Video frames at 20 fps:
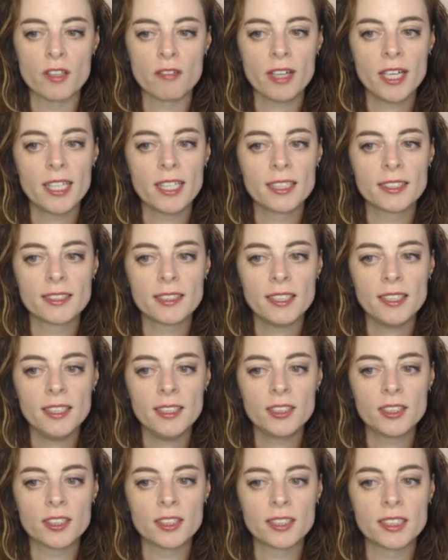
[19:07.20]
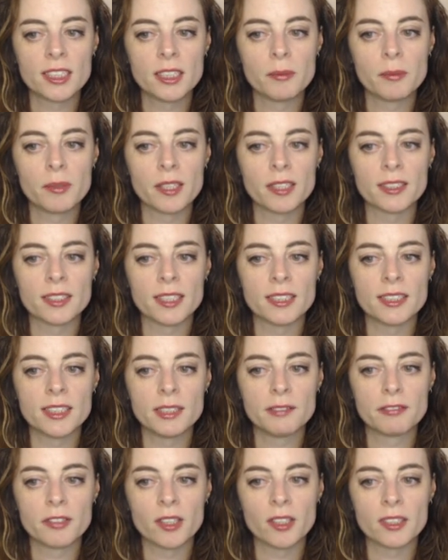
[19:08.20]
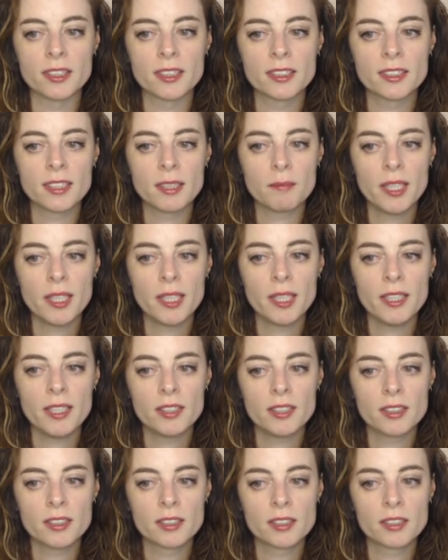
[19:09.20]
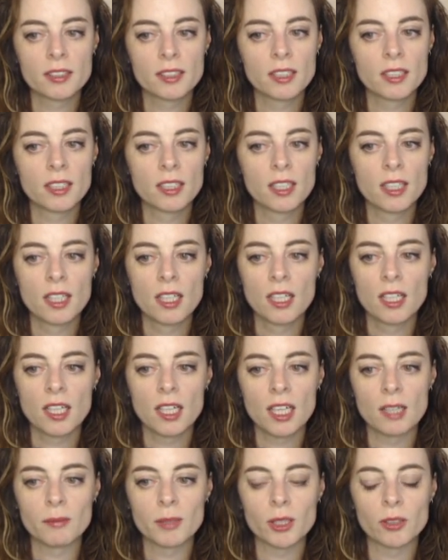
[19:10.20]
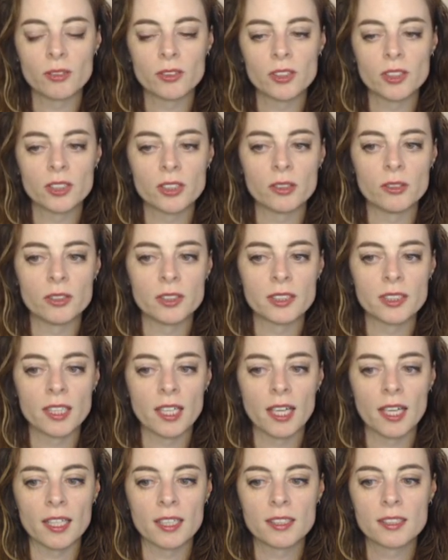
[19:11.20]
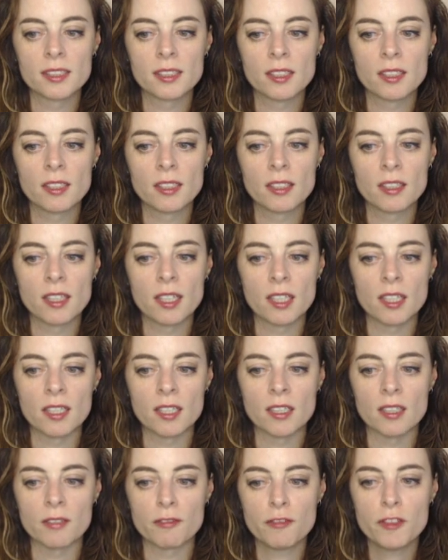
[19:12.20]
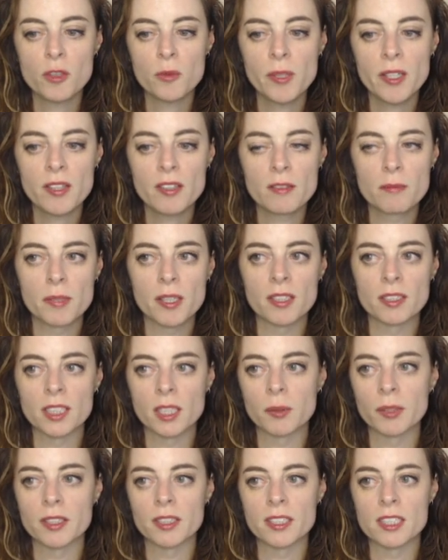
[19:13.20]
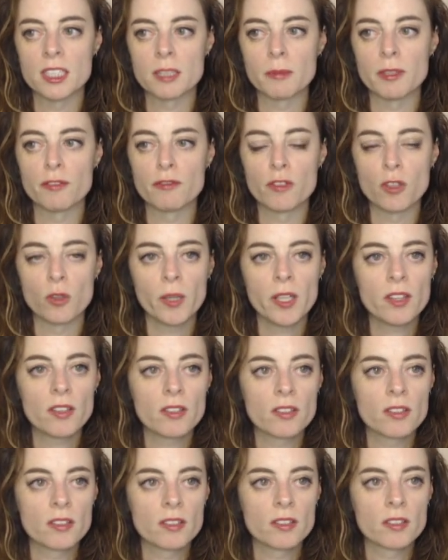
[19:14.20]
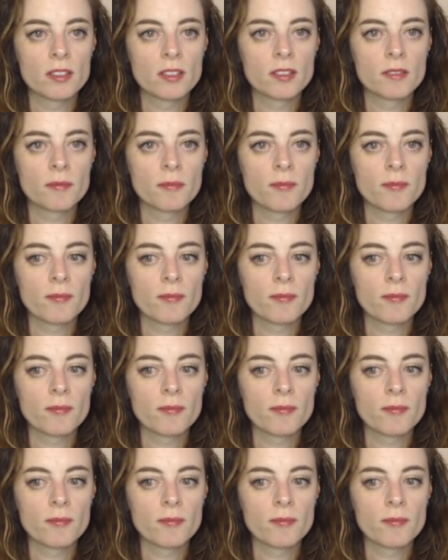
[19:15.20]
over on the right hand side you can see where it says Default Template. I'm going to select full width because I want this to be full width.